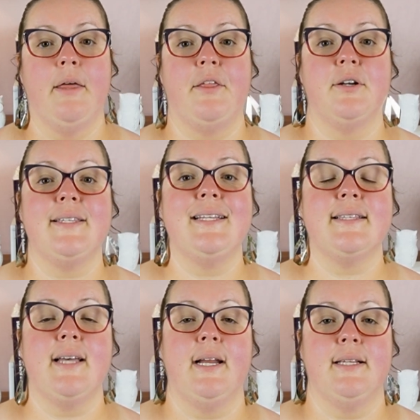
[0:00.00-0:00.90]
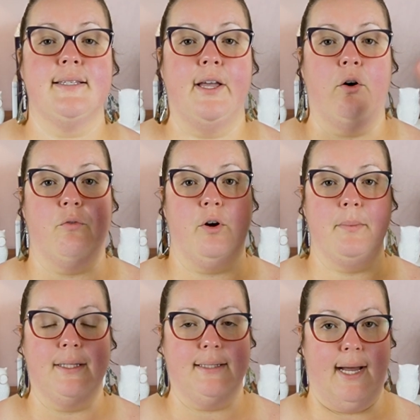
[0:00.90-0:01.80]
There is a sliding scale
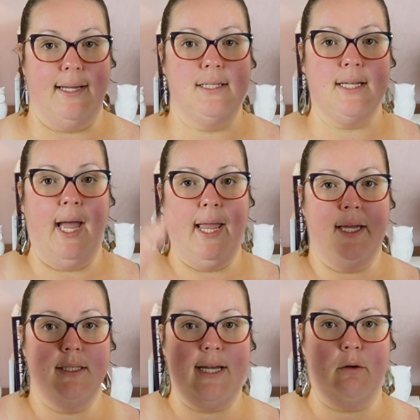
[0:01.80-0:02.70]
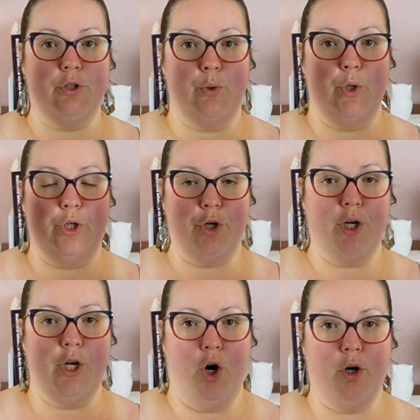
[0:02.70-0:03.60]
from lion diet down to
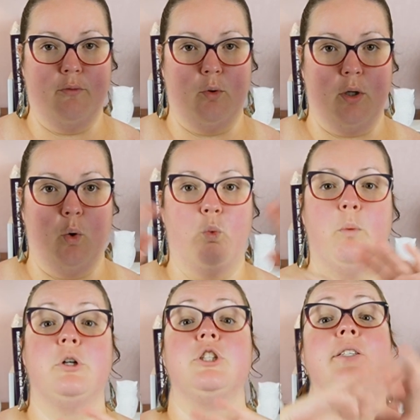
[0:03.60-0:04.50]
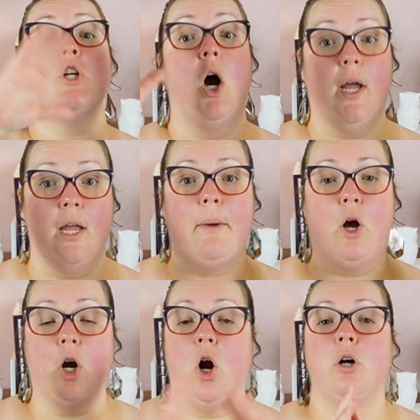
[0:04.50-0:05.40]
dirty carnivore when we're just talking
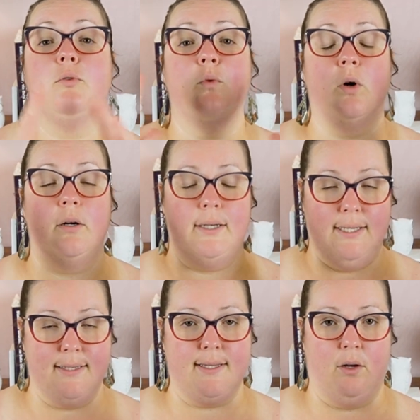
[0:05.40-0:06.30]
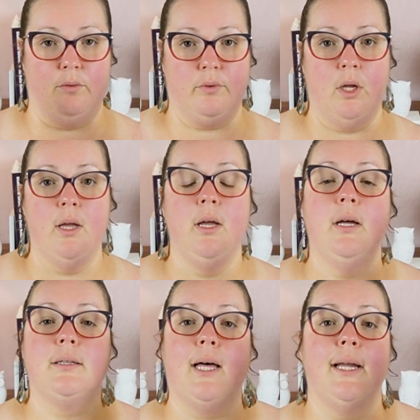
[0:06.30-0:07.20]
about carnivore itself.
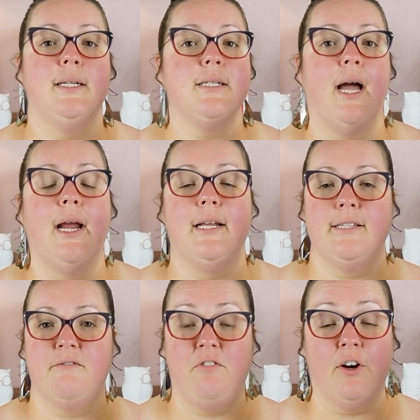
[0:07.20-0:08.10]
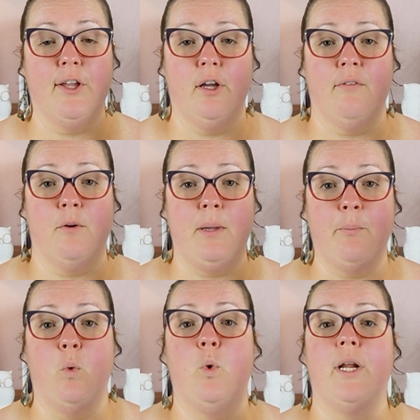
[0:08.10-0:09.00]
Lion diet is very good for
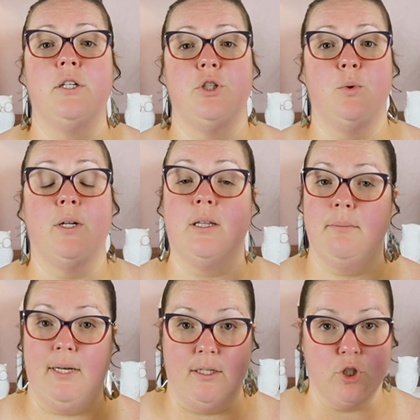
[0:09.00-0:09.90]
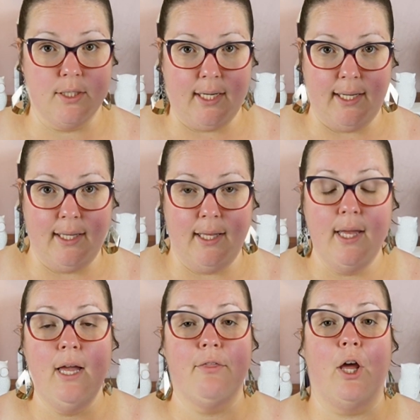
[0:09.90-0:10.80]
people wanting to do an elimination diet
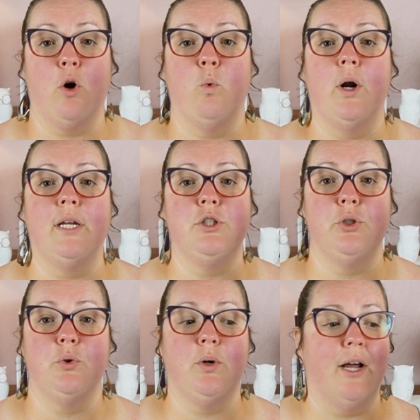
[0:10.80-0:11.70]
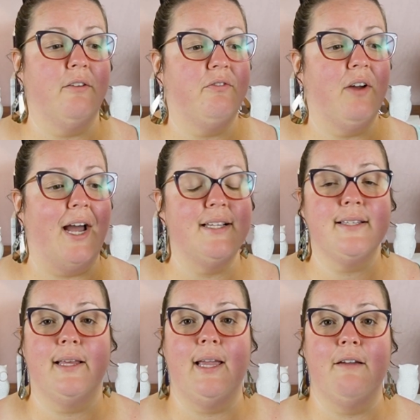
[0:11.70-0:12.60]
that are wanting to kind of
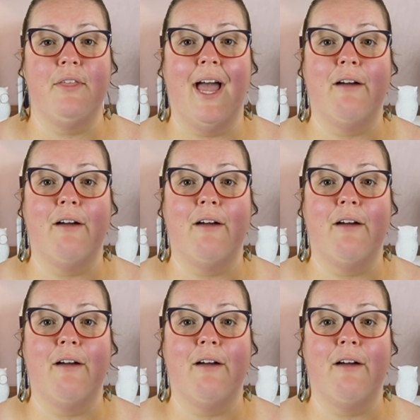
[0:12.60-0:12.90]
isolate if they